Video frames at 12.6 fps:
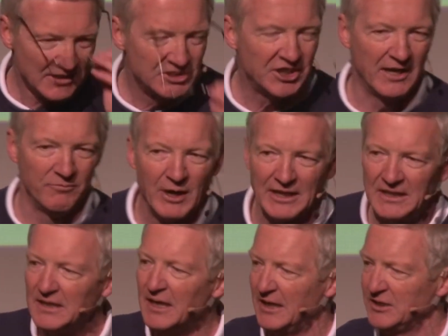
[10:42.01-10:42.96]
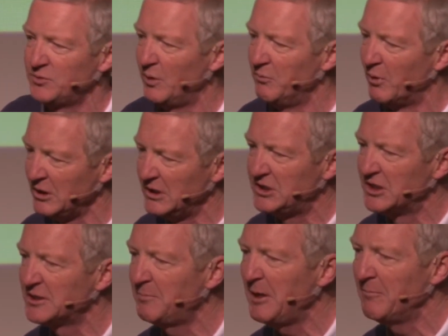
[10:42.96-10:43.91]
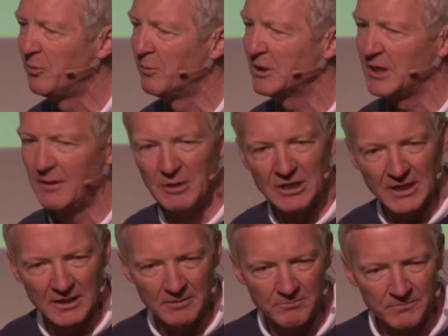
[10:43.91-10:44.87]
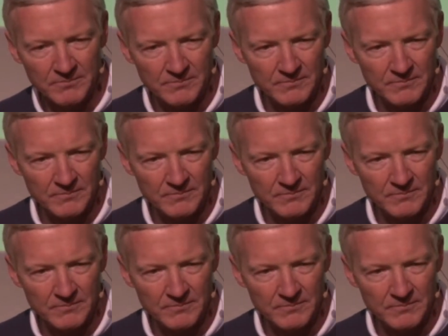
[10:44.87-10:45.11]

John recognized when religious people were coming to him